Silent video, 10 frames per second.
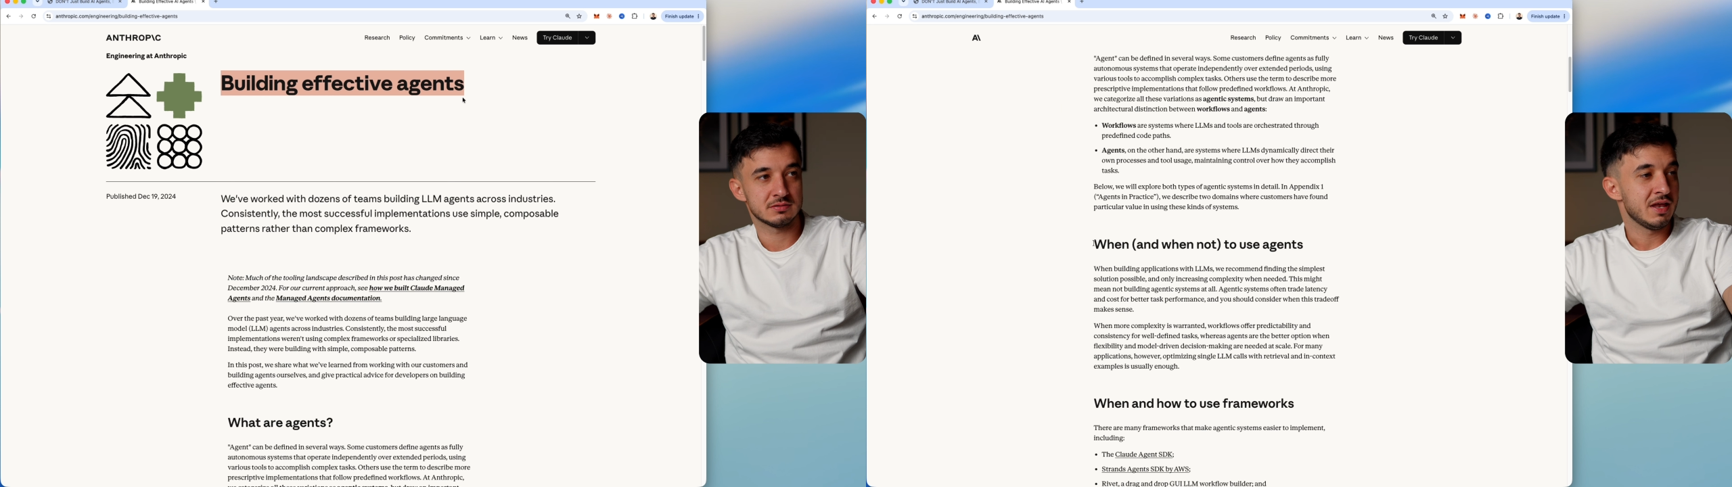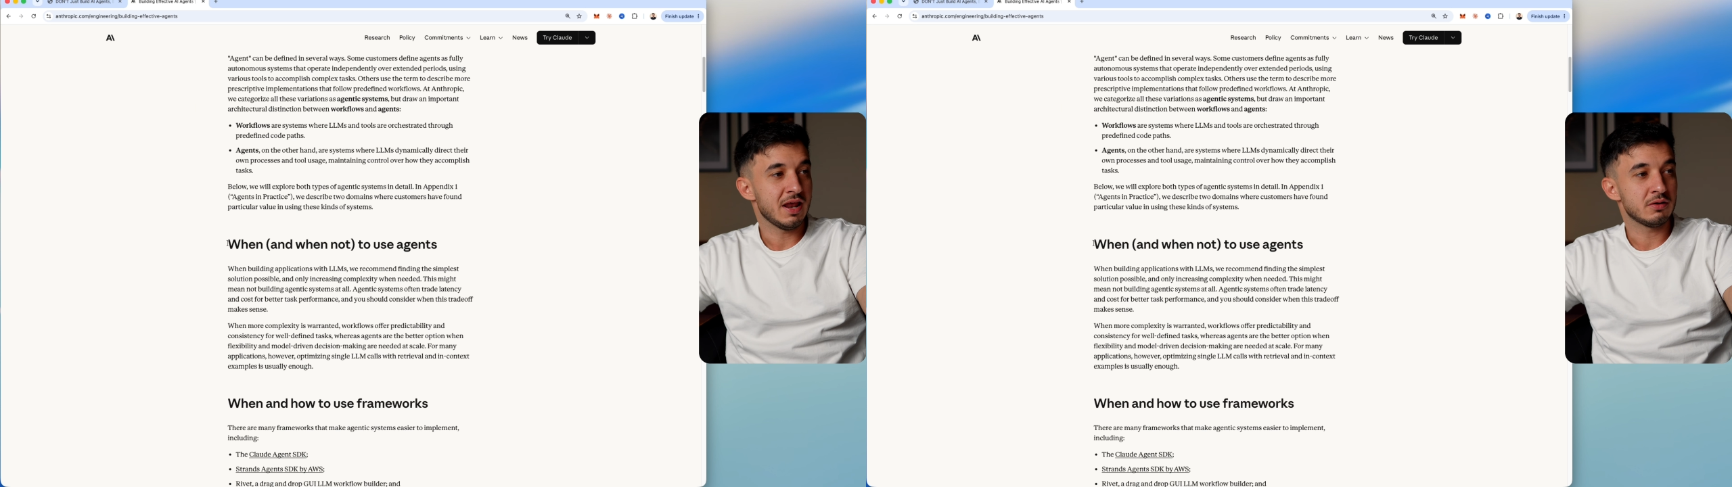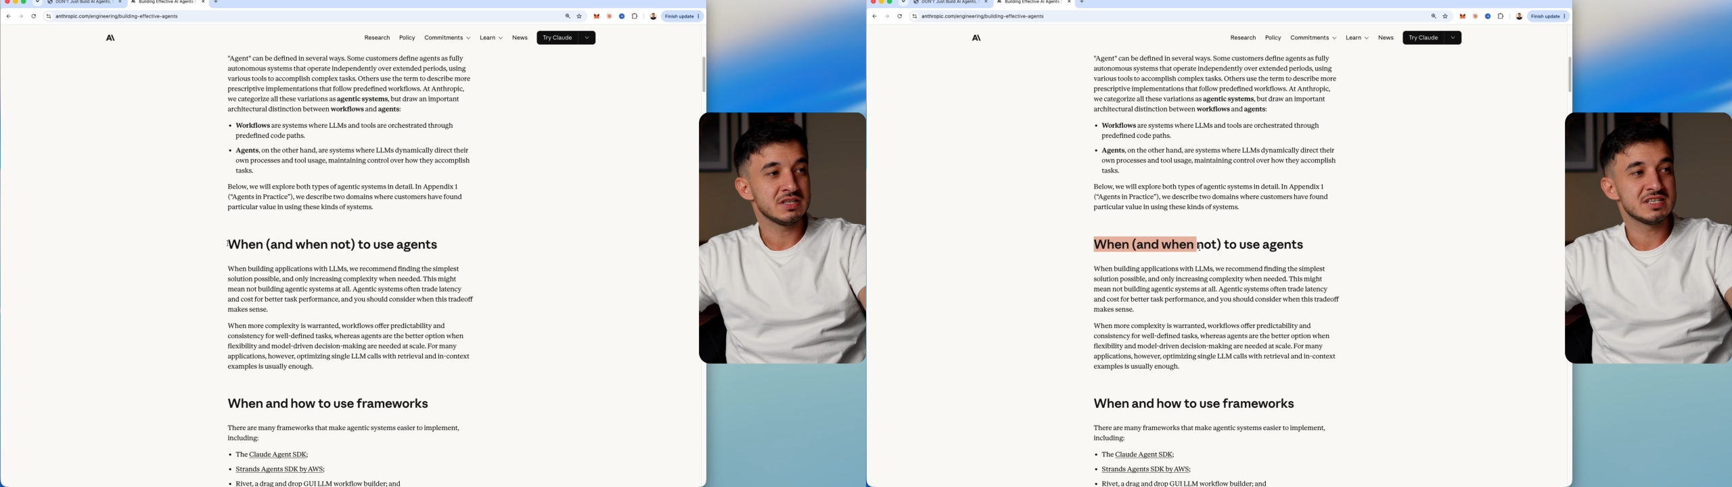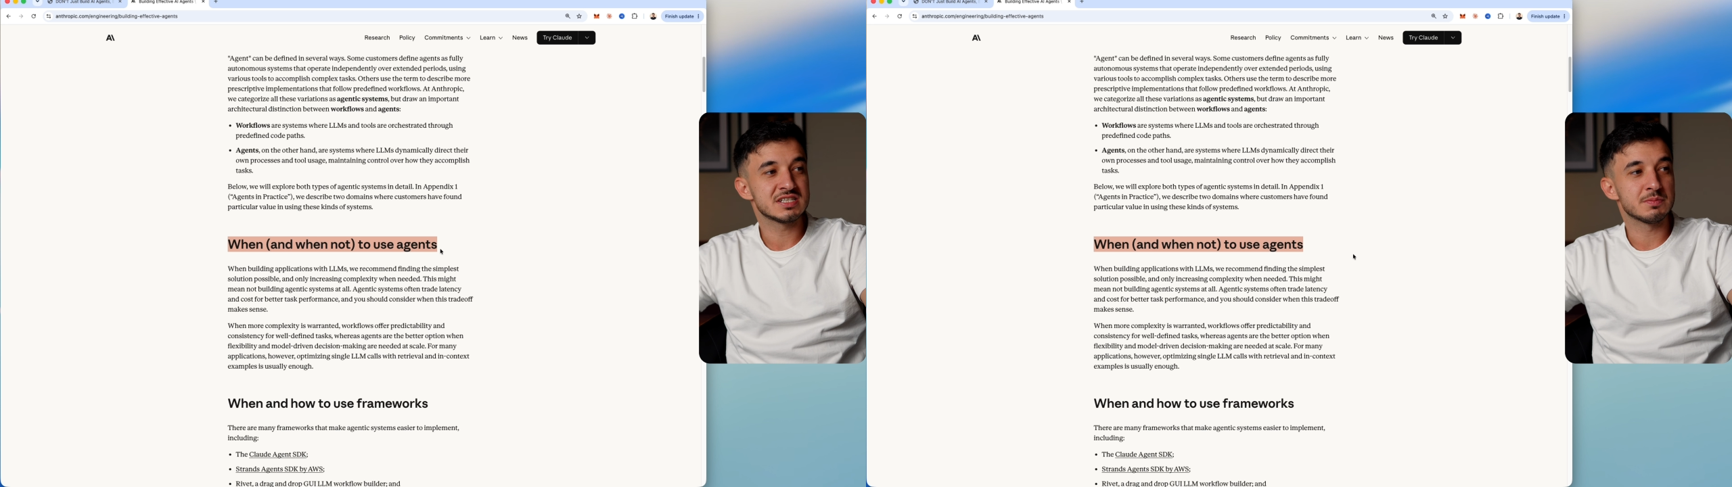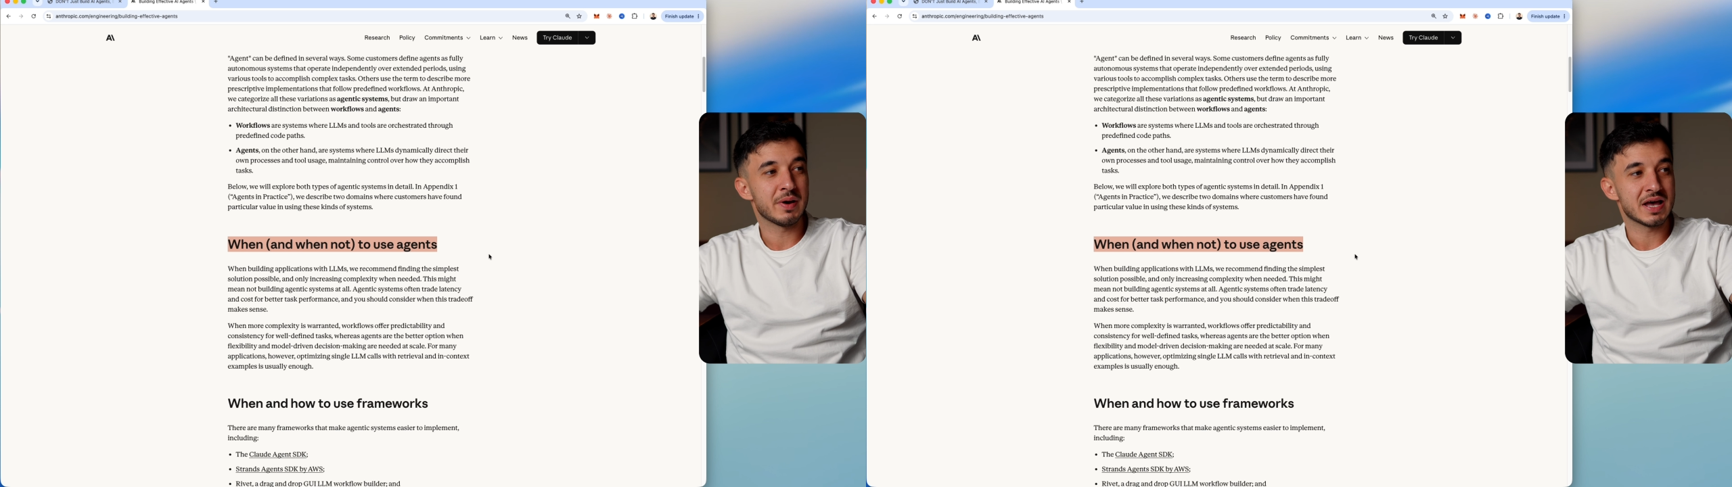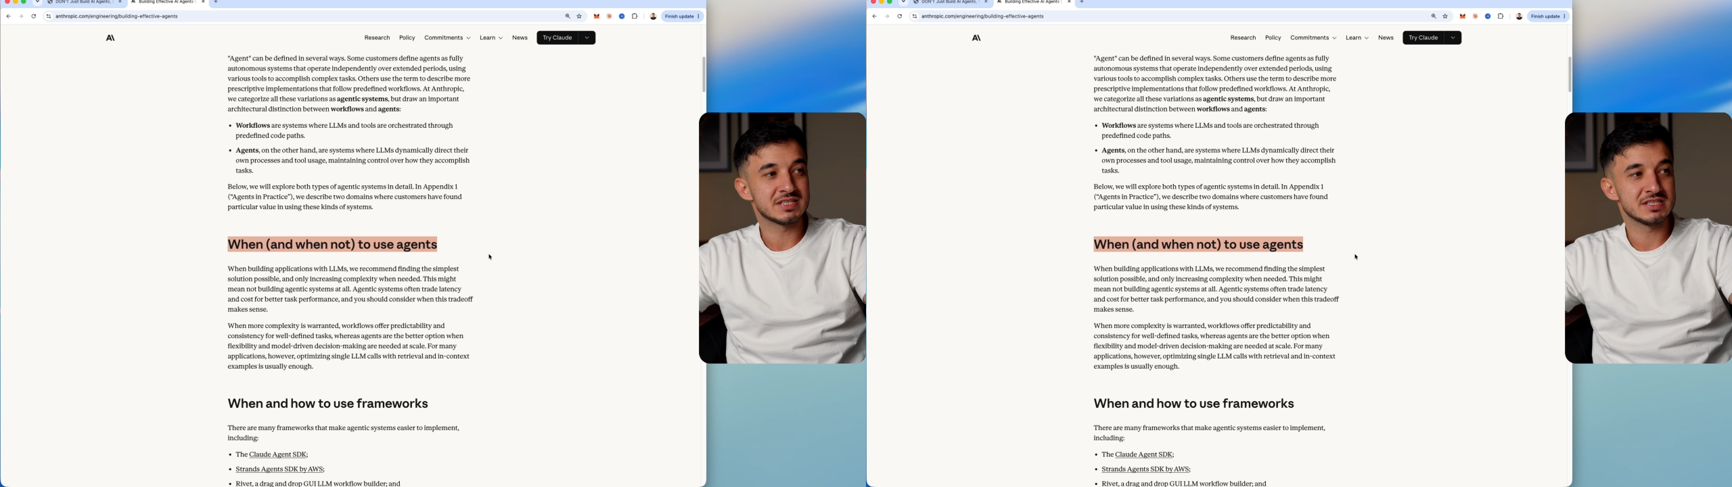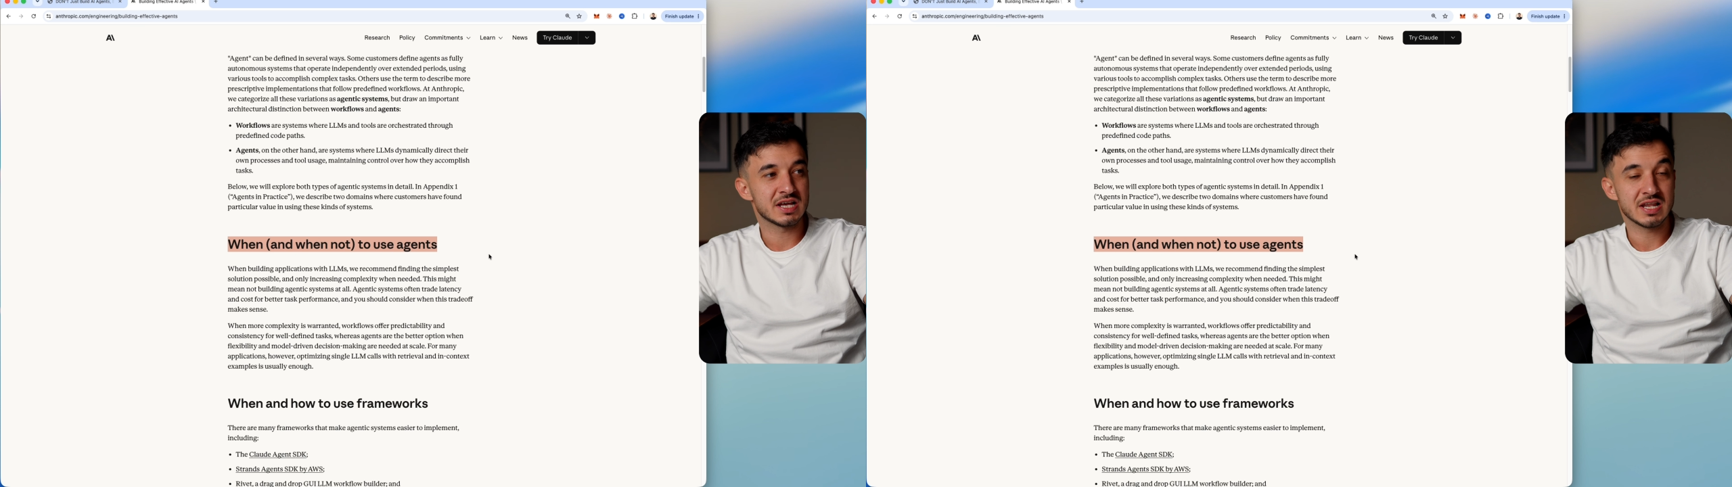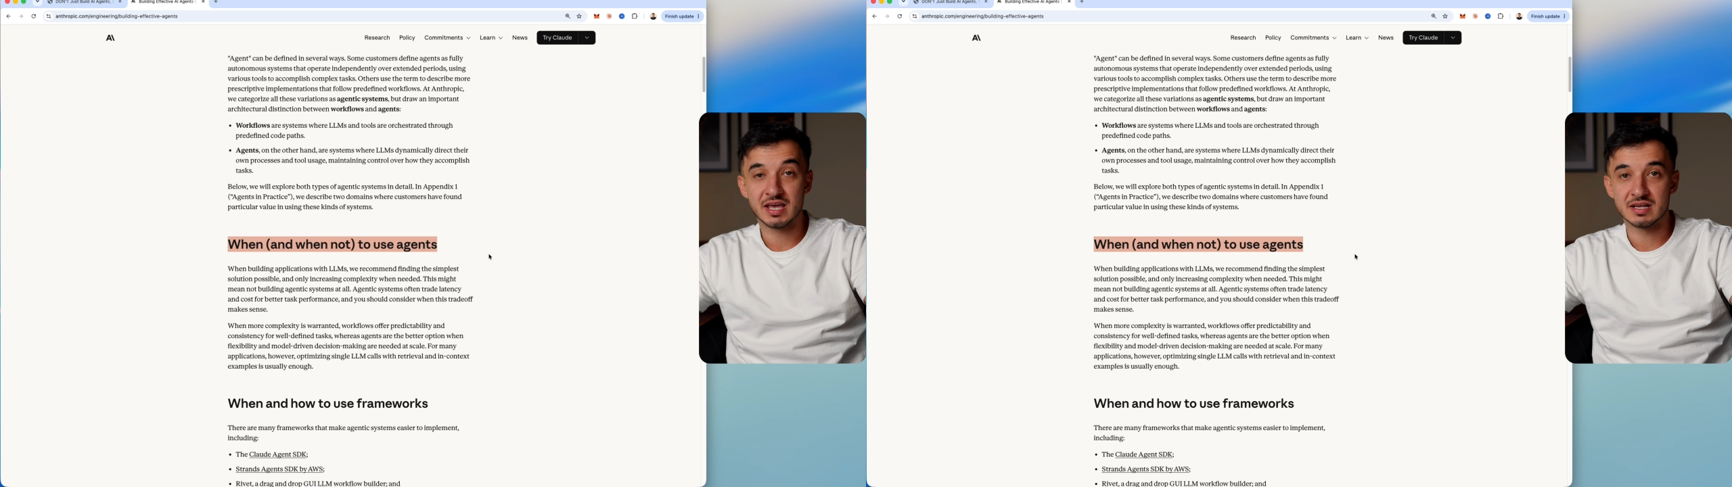Now, this is a passage I
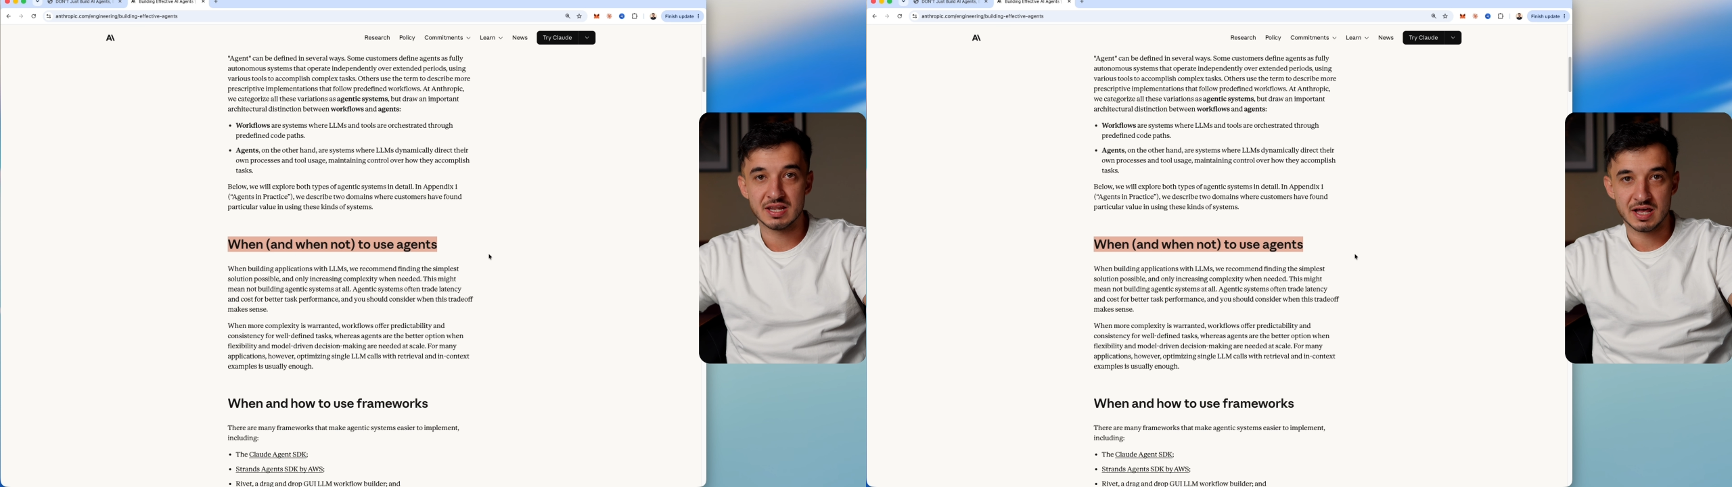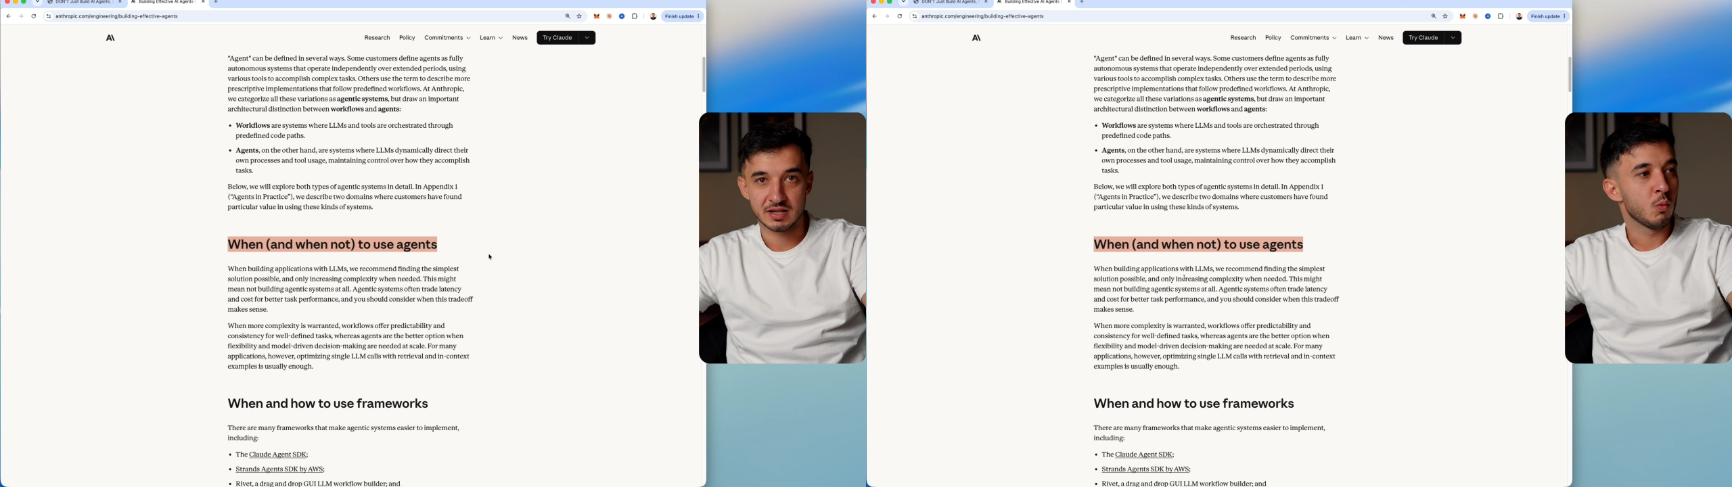like a lot.